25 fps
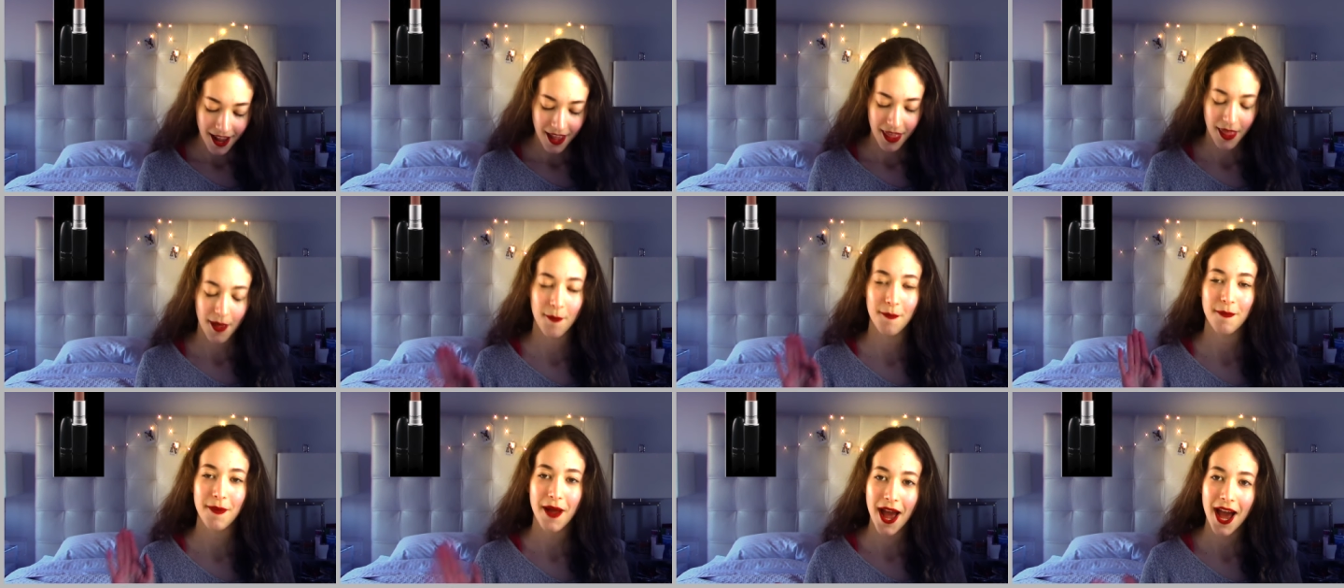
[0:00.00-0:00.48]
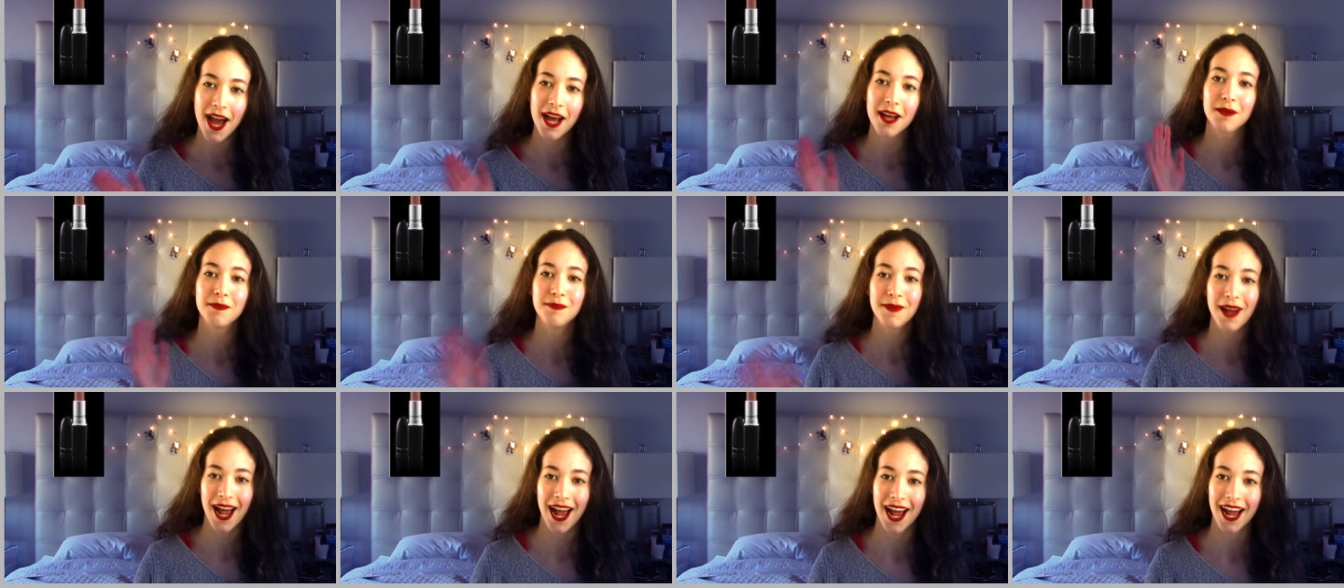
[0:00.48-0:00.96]
the MAC
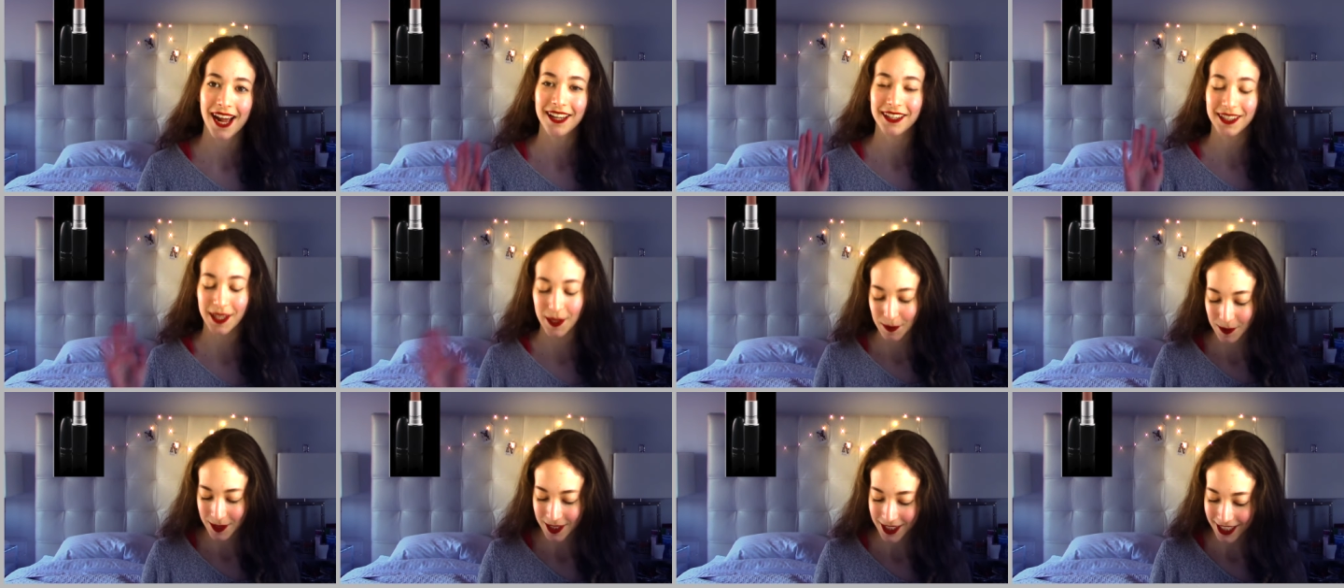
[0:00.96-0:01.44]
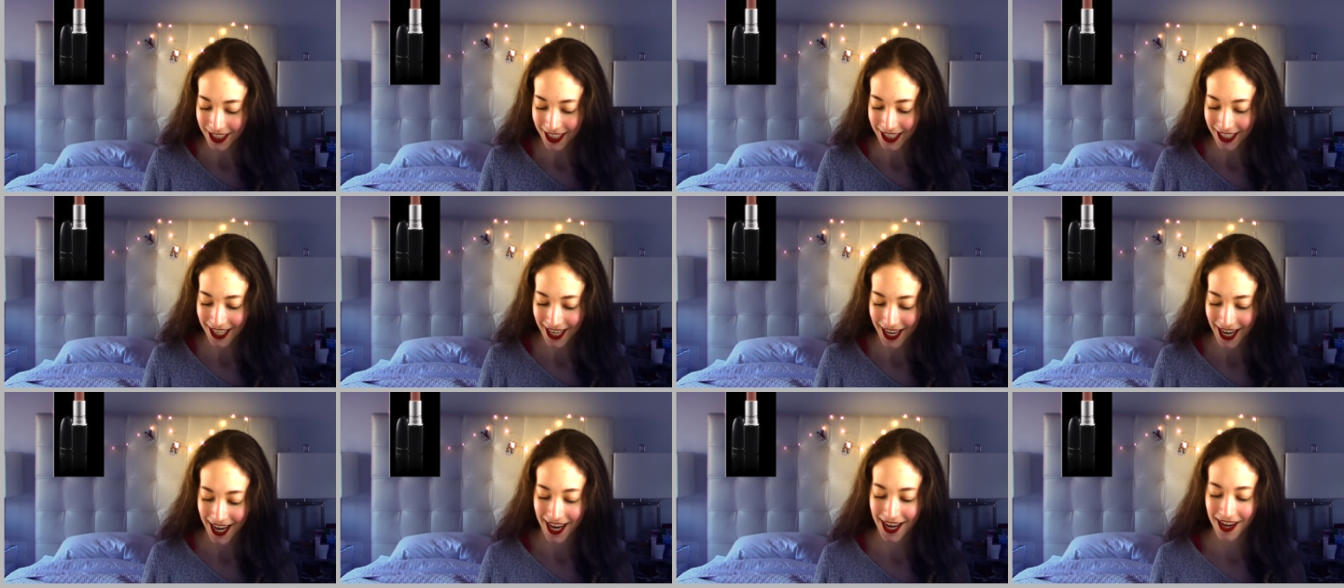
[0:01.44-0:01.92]
matte
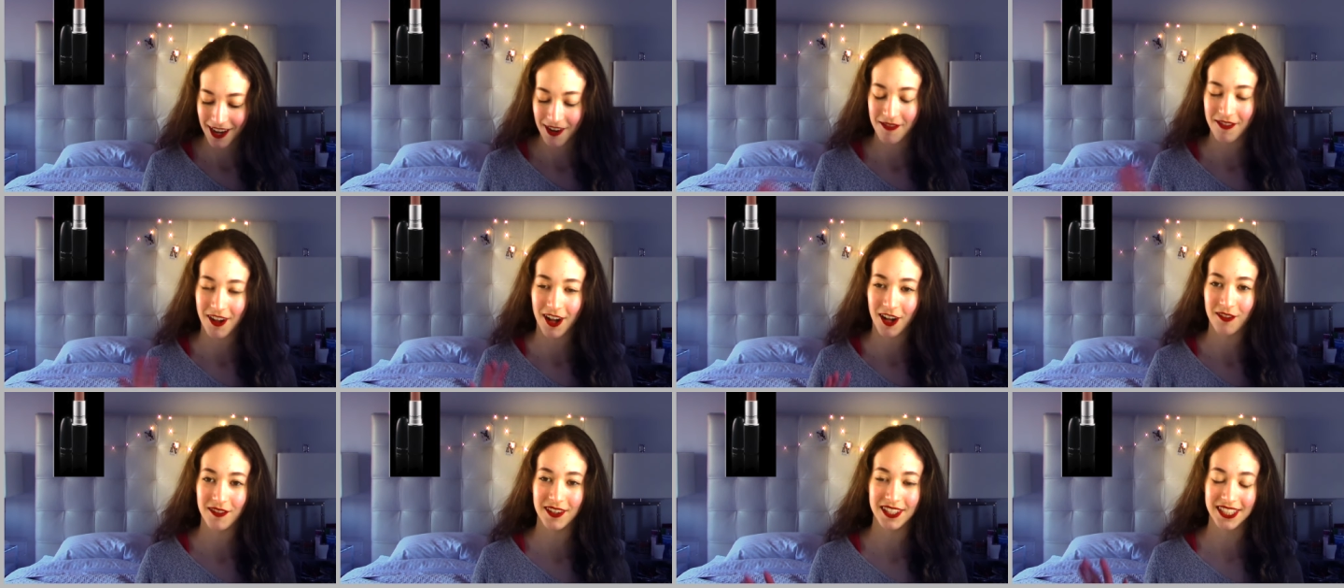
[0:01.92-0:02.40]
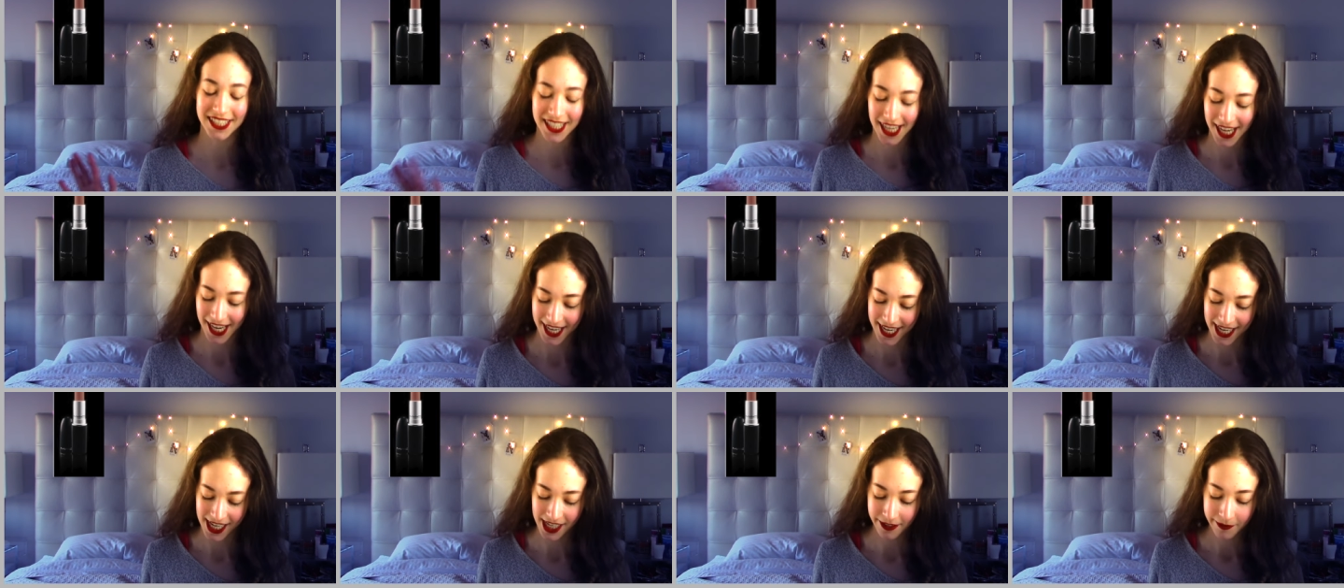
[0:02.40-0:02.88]
lipstick in Velvet
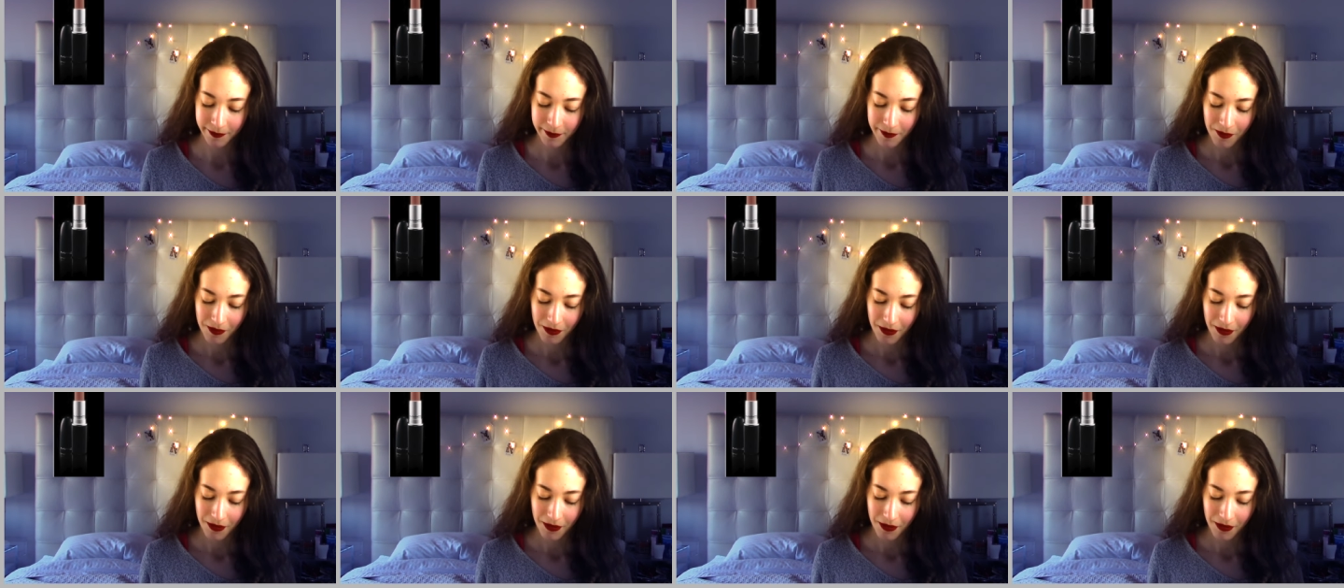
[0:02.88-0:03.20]
Teddy.